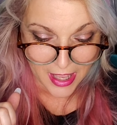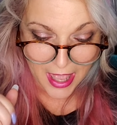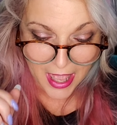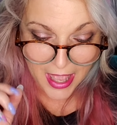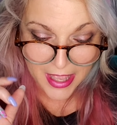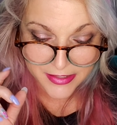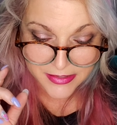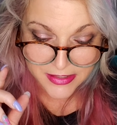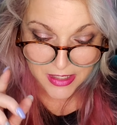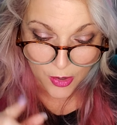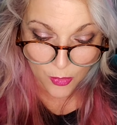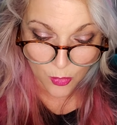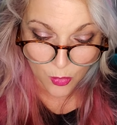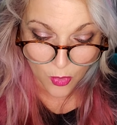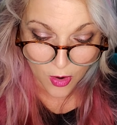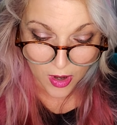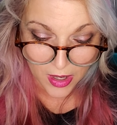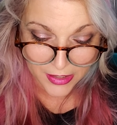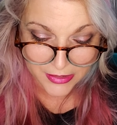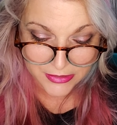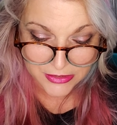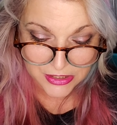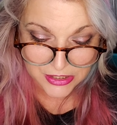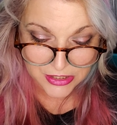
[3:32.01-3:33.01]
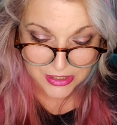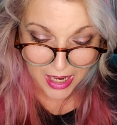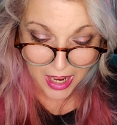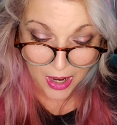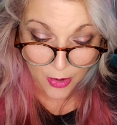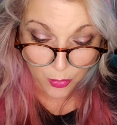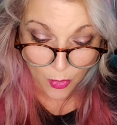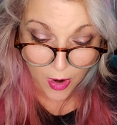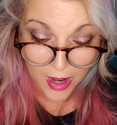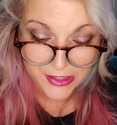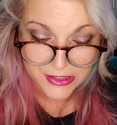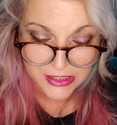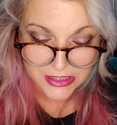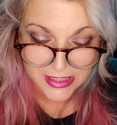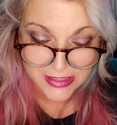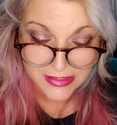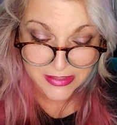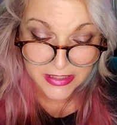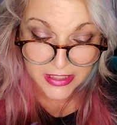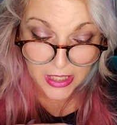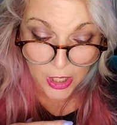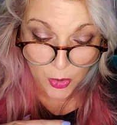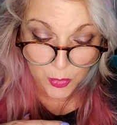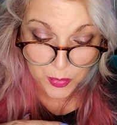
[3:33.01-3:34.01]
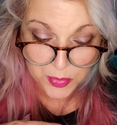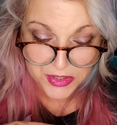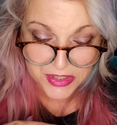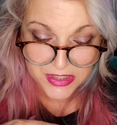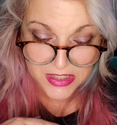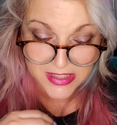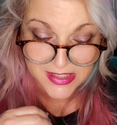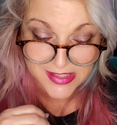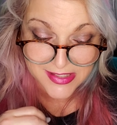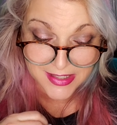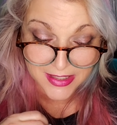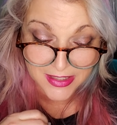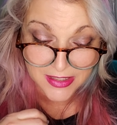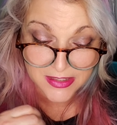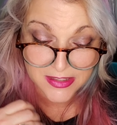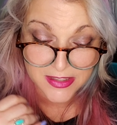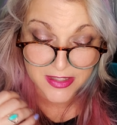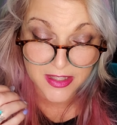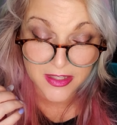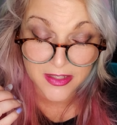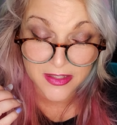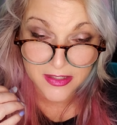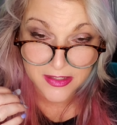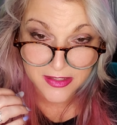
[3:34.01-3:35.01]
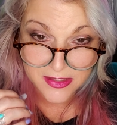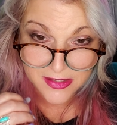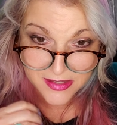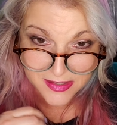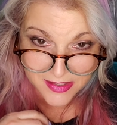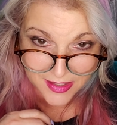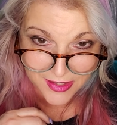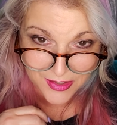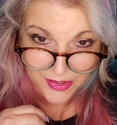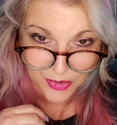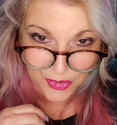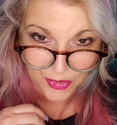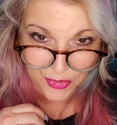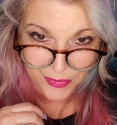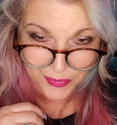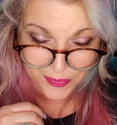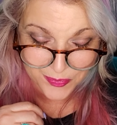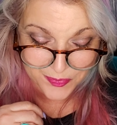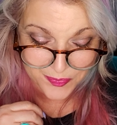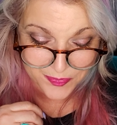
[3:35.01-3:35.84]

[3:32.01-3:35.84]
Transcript: as I watched, I watched as he opened the sixth seal.